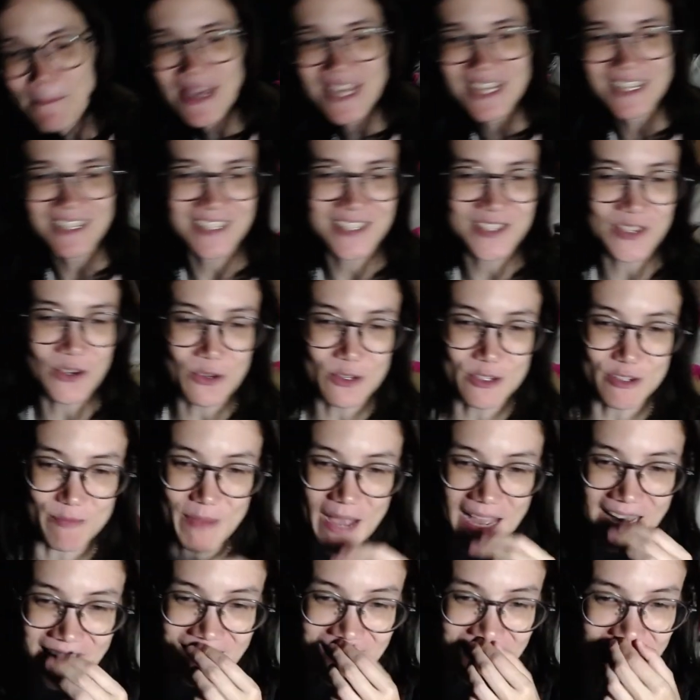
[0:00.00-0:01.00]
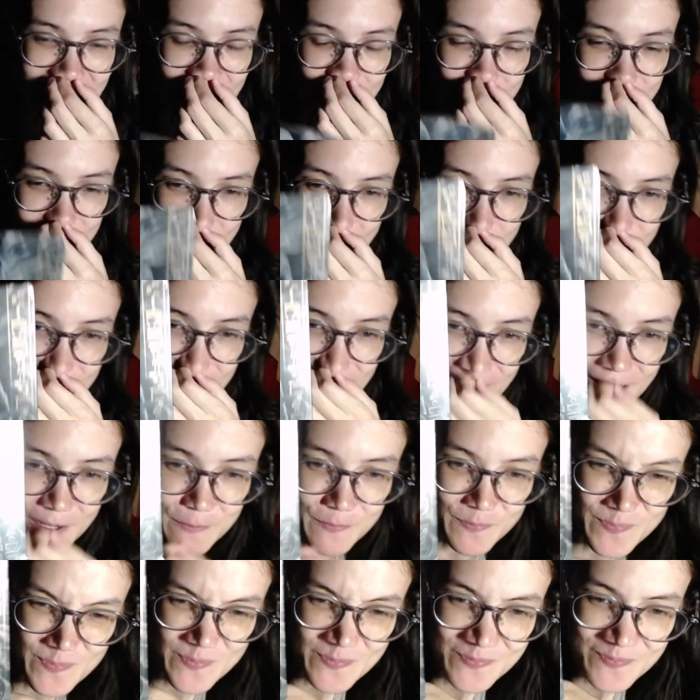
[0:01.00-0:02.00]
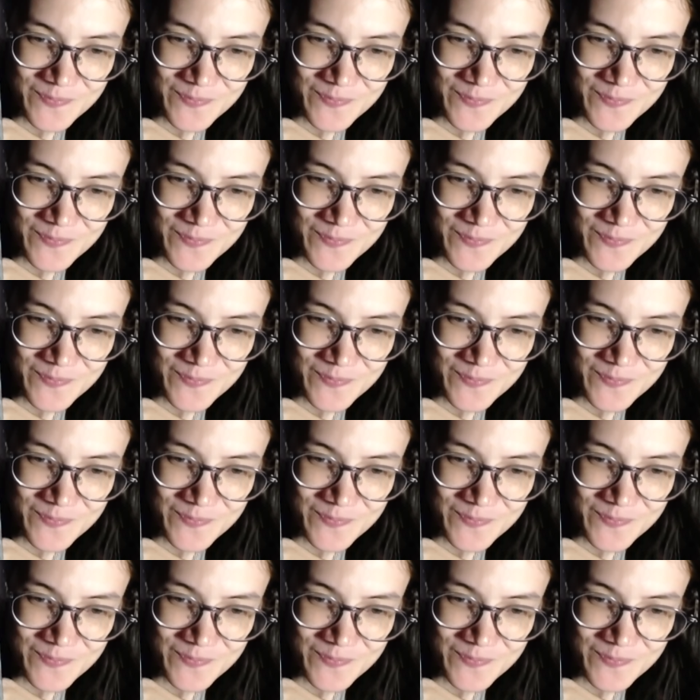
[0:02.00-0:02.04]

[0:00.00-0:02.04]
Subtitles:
made it so dramatic and then it was upside down.